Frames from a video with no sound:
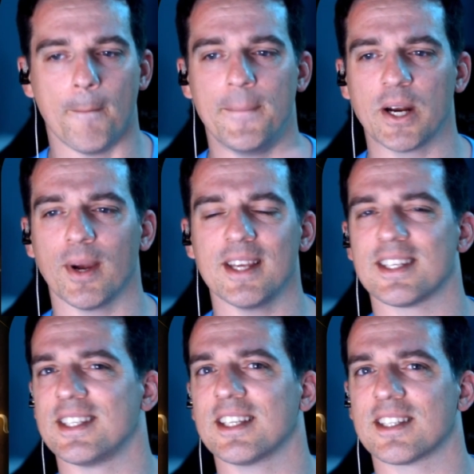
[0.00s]
Bitrate
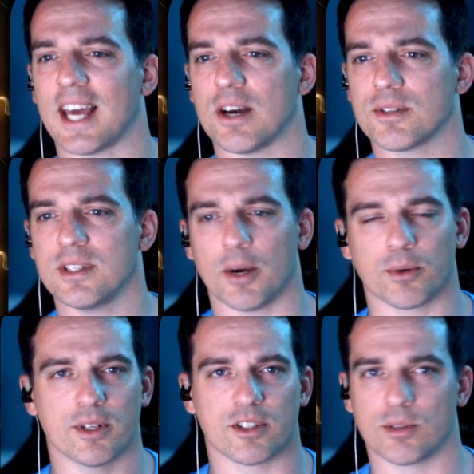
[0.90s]
6000, I would
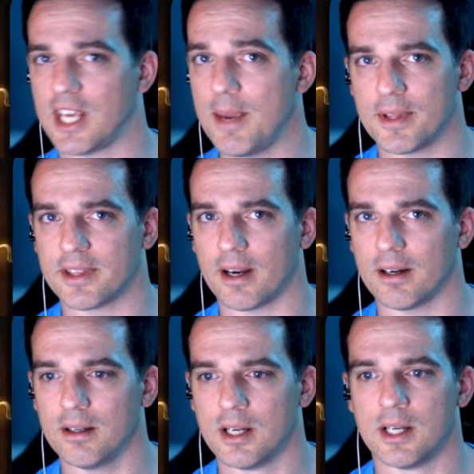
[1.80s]
go ahead and keep it
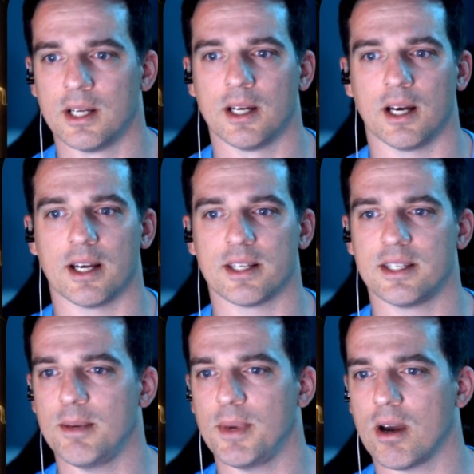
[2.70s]
there.
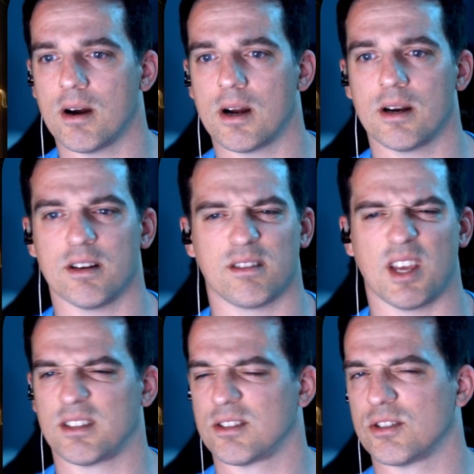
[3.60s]
CBR,
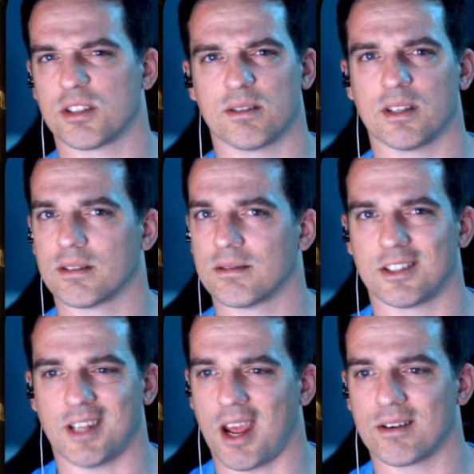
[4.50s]
that's just the
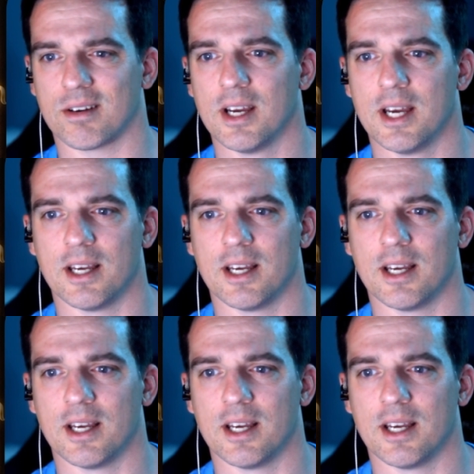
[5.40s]
standard.